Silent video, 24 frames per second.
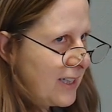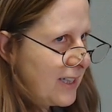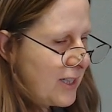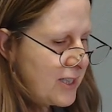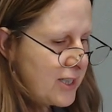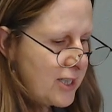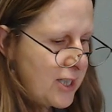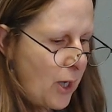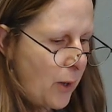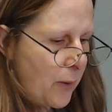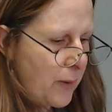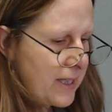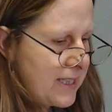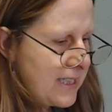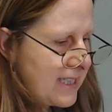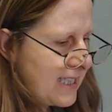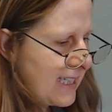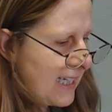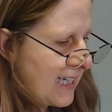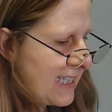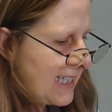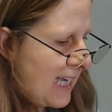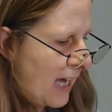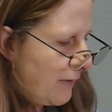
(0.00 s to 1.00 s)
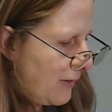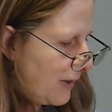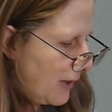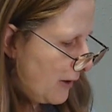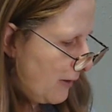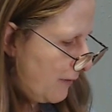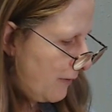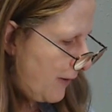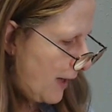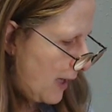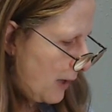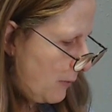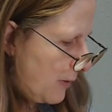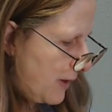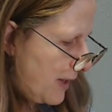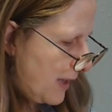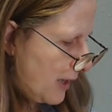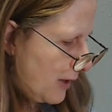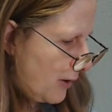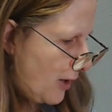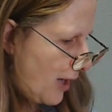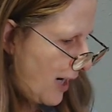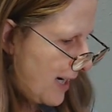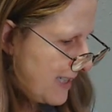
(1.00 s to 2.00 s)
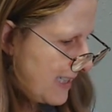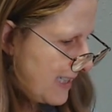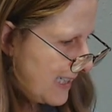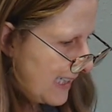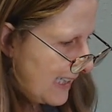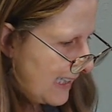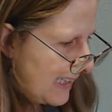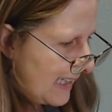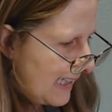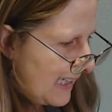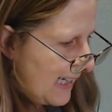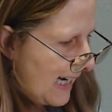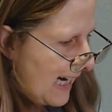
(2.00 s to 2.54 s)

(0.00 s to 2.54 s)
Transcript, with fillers: So it's, he's having a little fun with an acrostic.